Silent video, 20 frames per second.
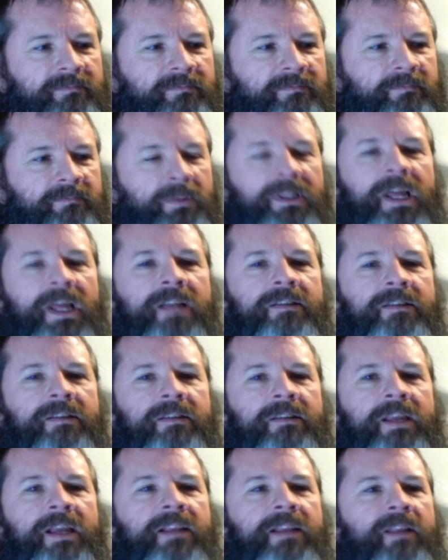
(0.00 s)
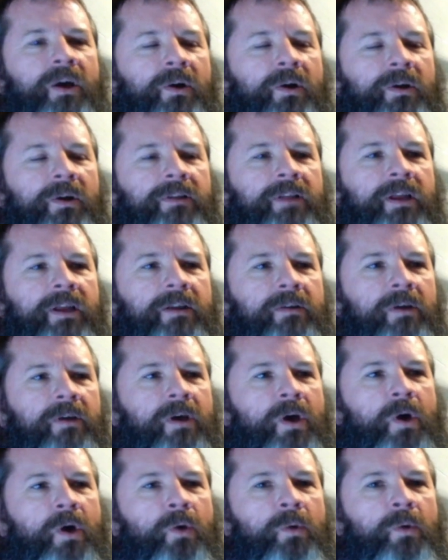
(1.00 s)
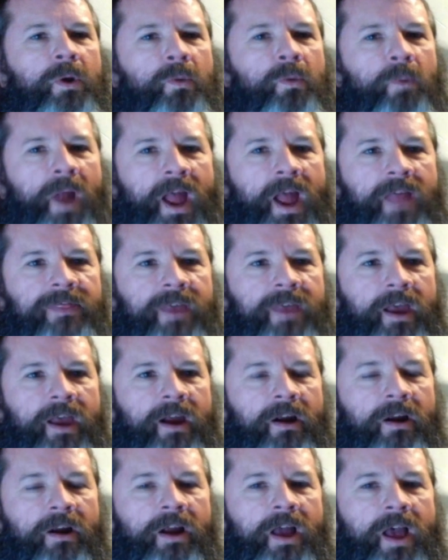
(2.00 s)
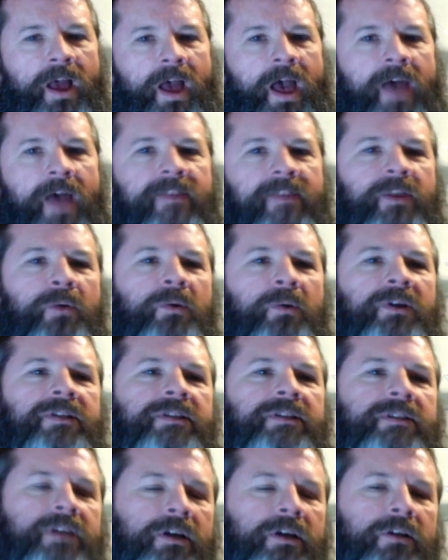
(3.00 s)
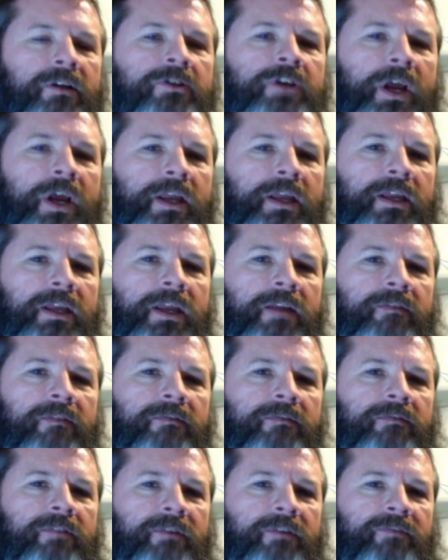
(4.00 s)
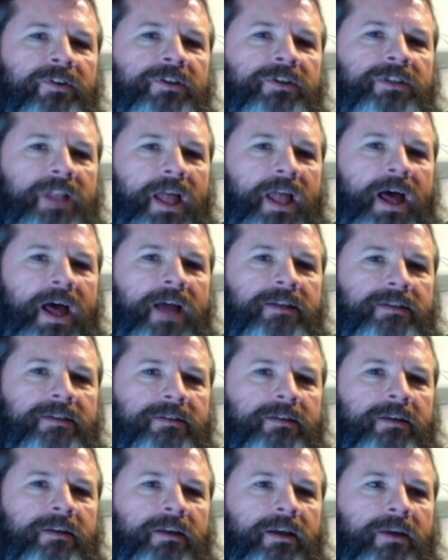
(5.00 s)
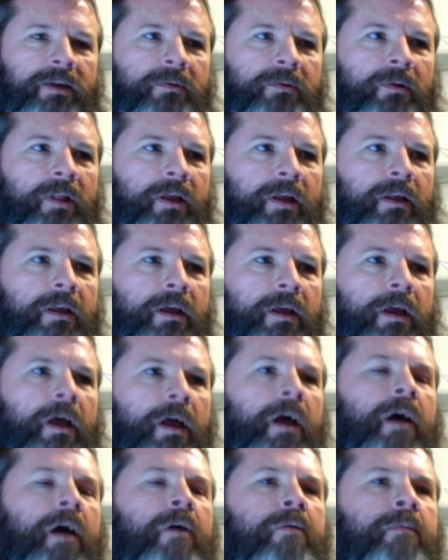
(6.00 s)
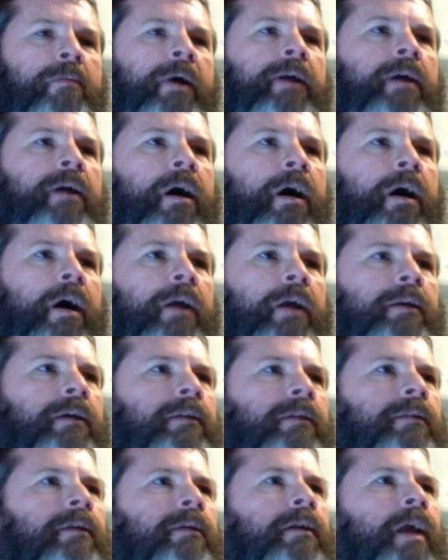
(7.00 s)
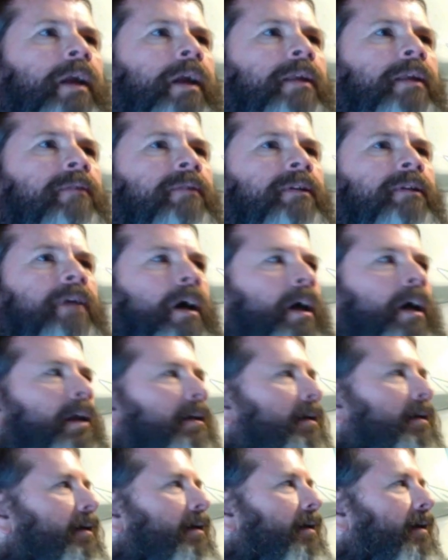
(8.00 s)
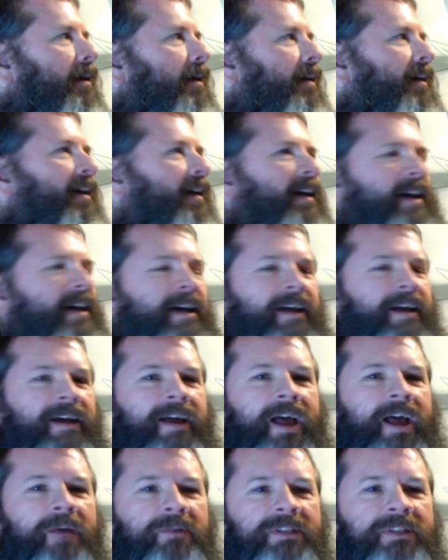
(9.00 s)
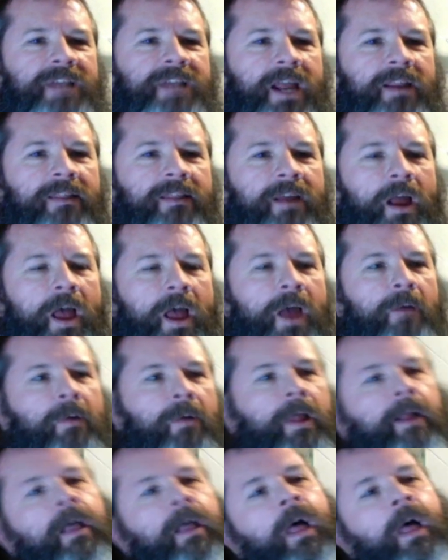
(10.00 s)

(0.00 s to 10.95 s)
But that's the thing though, is like we ran there and they were still checking in the first class. We were like, oh my God, they're not even done. And we're standing there and we're like,